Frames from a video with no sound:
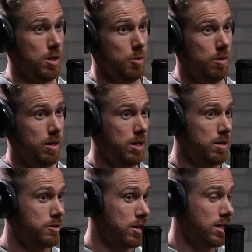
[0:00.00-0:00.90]
the Warrior
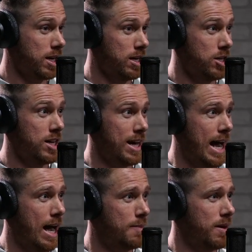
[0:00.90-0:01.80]
Strength and Conditioning
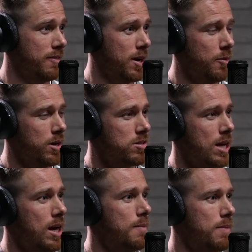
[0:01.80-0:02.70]
app. I forget where you
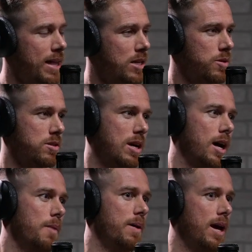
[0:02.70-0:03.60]
sign up, but that's where you sign
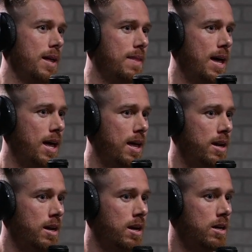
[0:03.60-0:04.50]
up. And
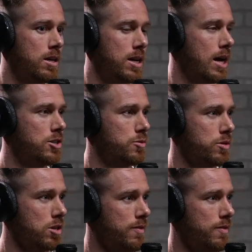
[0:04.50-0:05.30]
then, just reserve